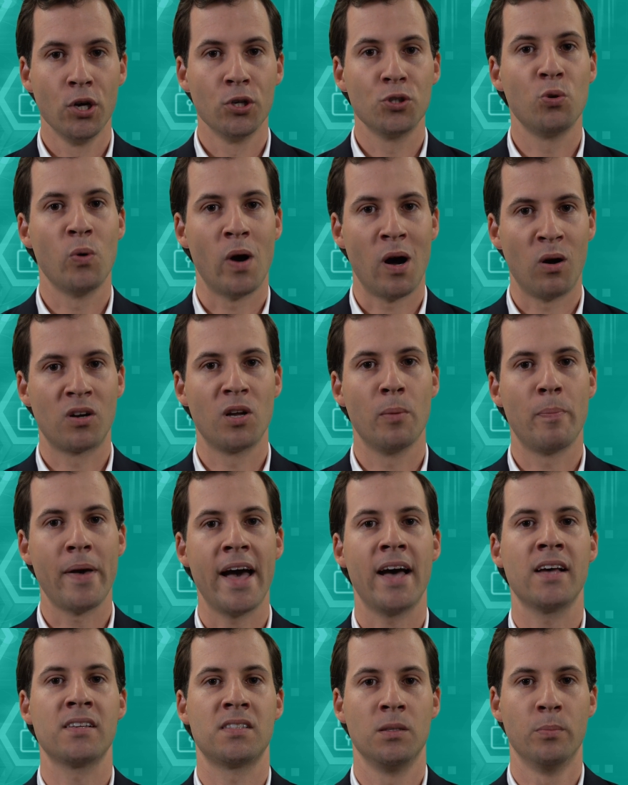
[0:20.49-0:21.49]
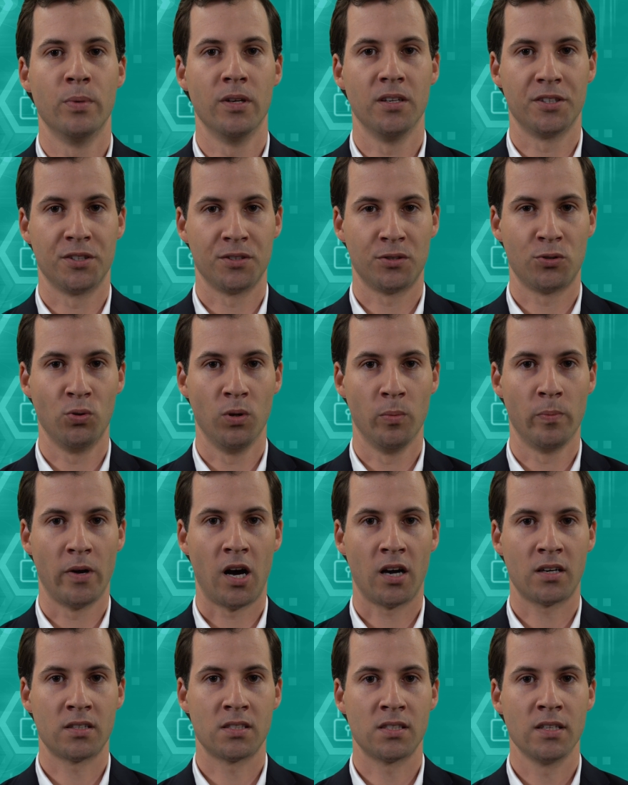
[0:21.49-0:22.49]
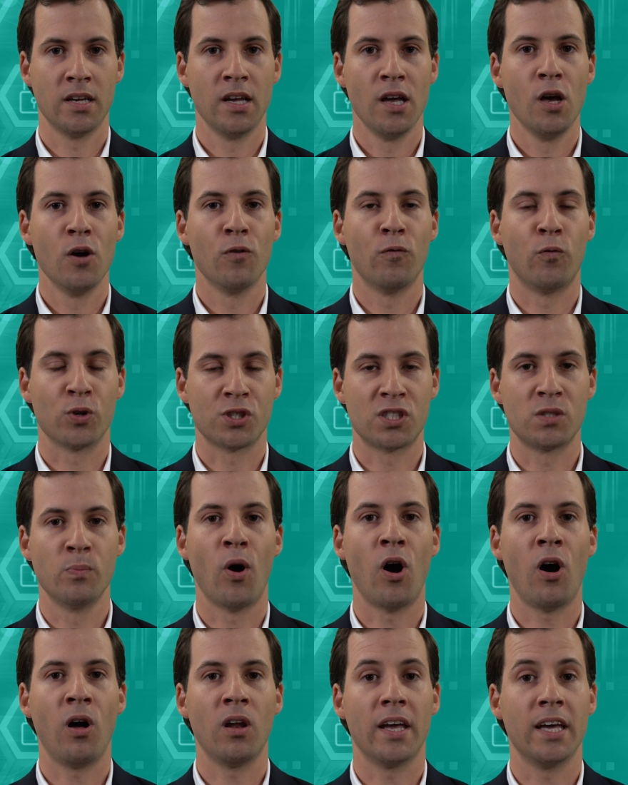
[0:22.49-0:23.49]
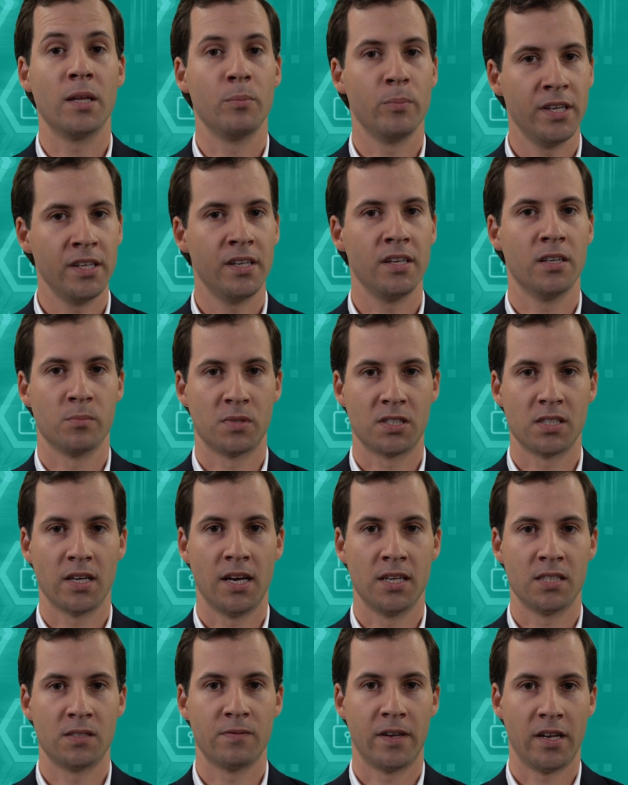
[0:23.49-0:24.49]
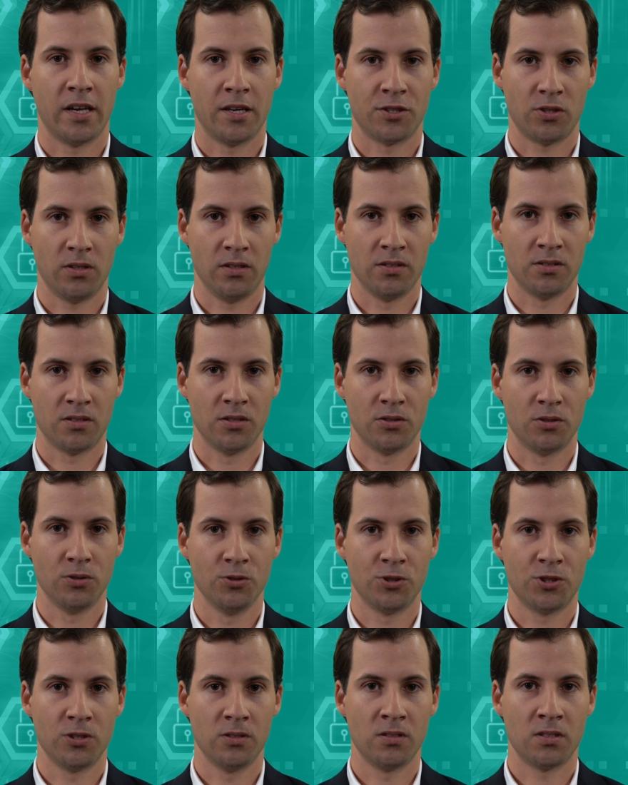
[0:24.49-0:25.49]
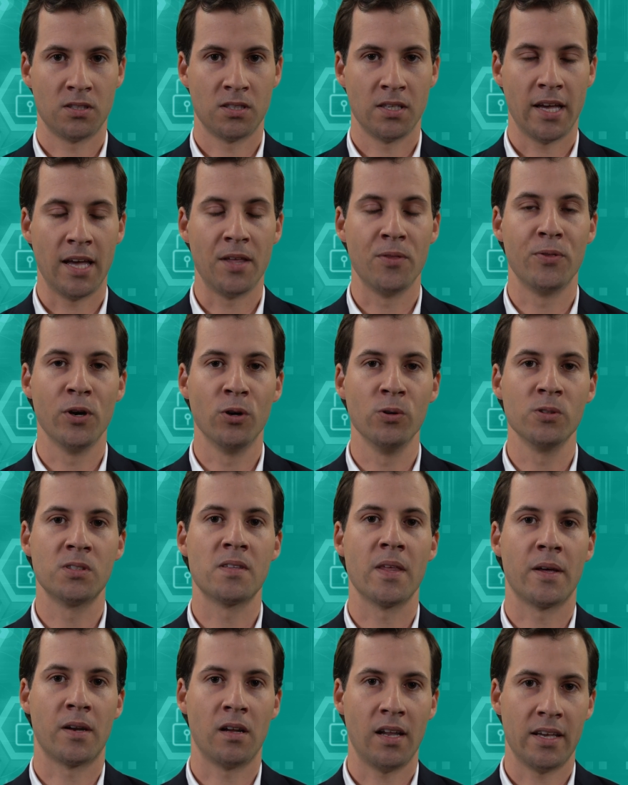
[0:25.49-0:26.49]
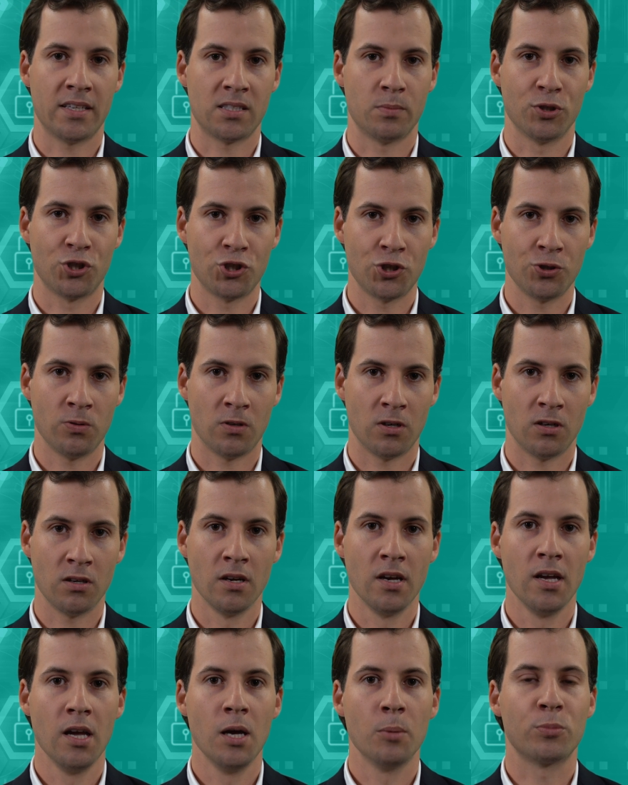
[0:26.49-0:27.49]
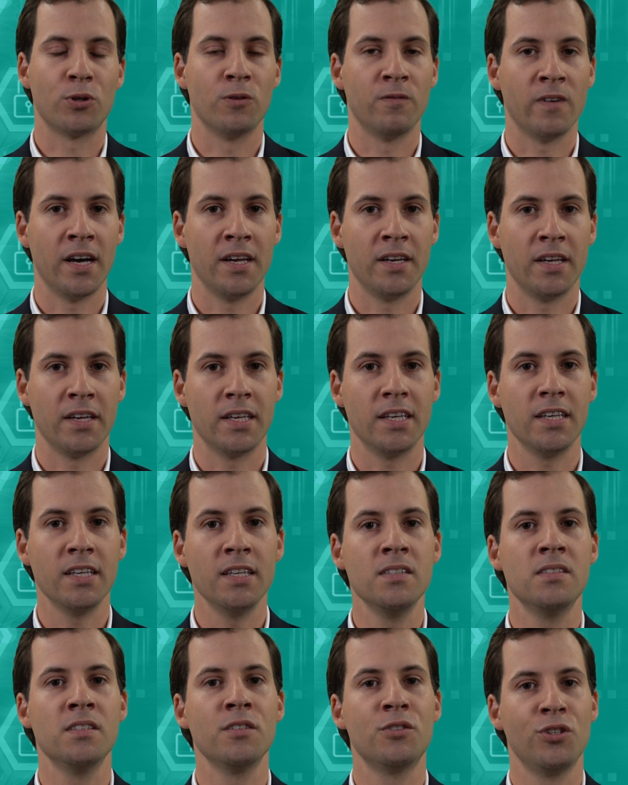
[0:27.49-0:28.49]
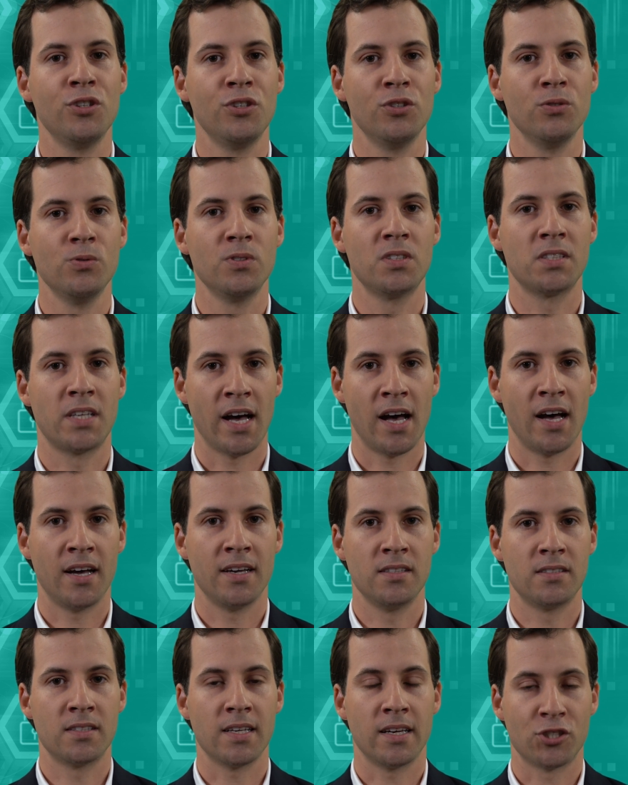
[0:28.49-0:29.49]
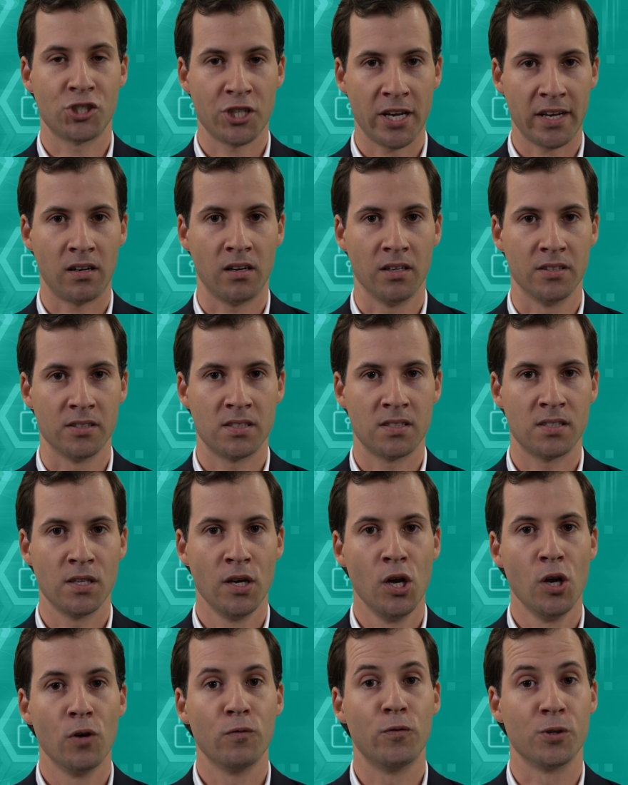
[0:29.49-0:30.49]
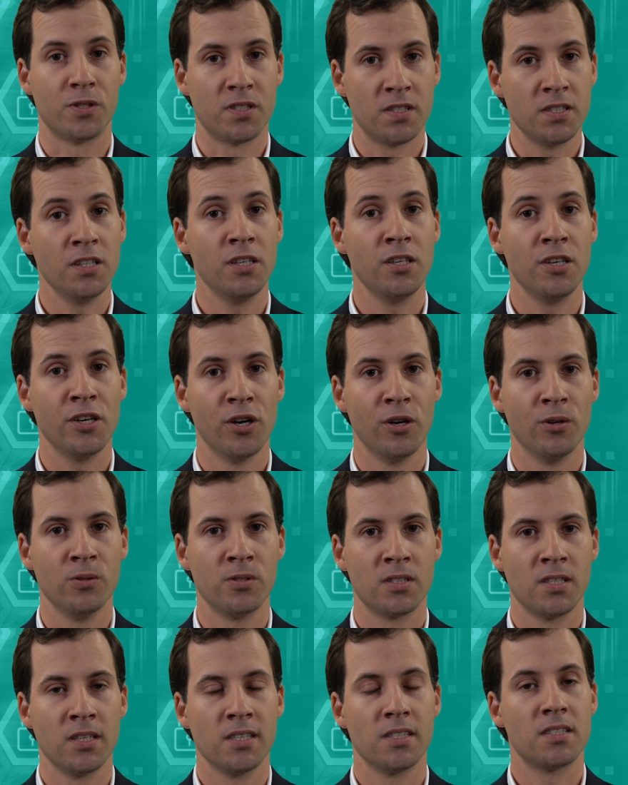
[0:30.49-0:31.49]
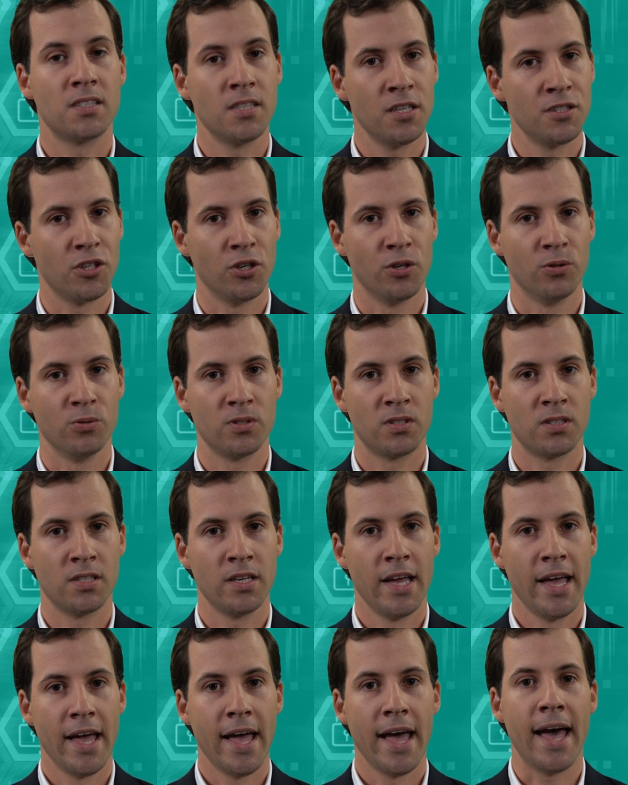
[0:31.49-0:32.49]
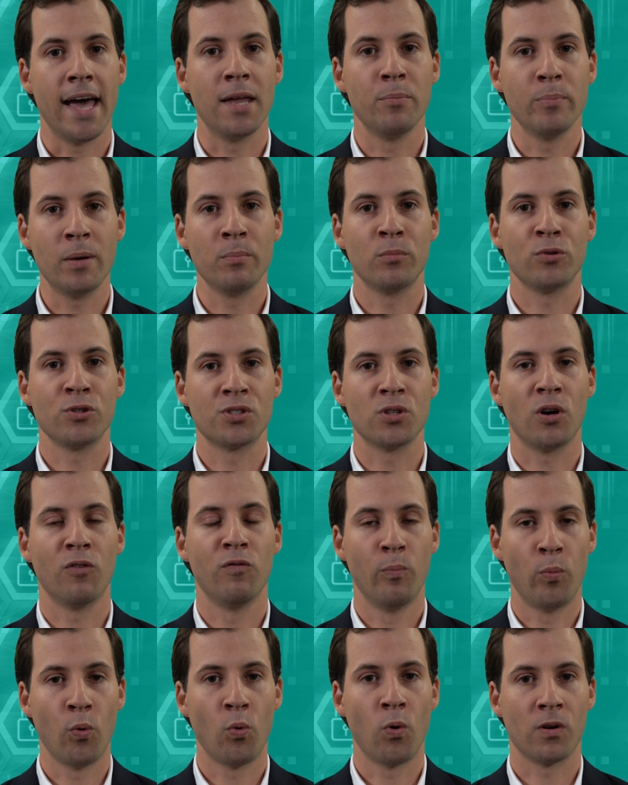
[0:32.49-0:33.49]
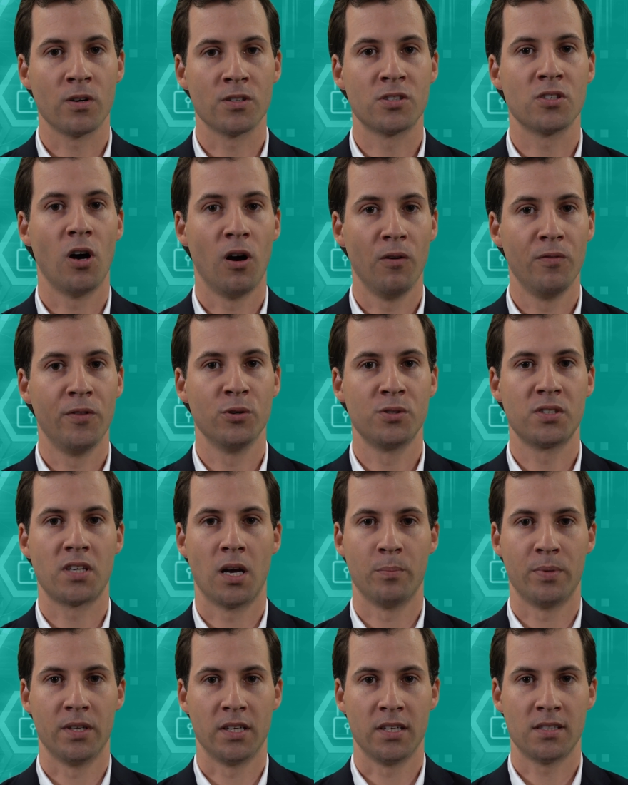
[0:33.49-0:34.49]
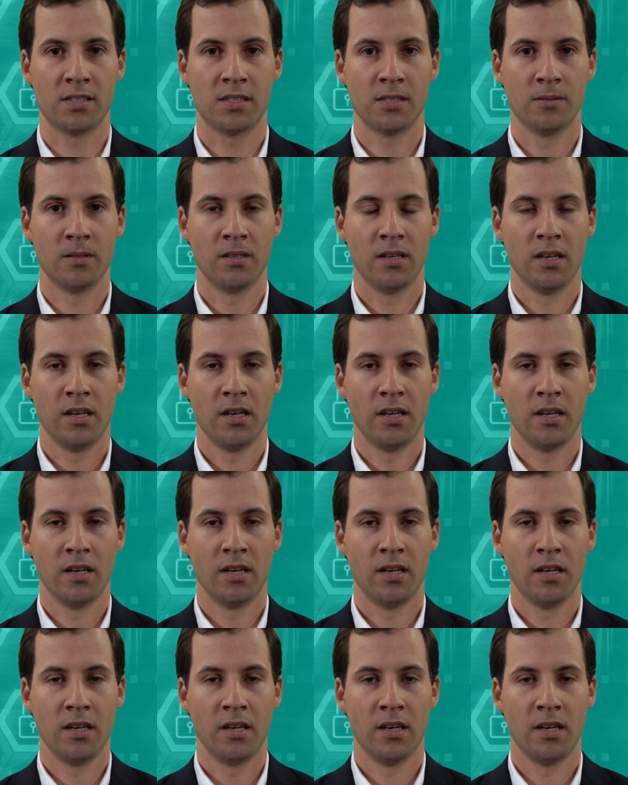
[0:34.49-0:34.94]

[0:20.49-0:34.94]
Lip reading: to our capacity building toolbox for small and medium-sized financial institutions and those that are less mature, providing easy-to-use guides and checklists for CEOs, CISOs, and members of boards of those companies.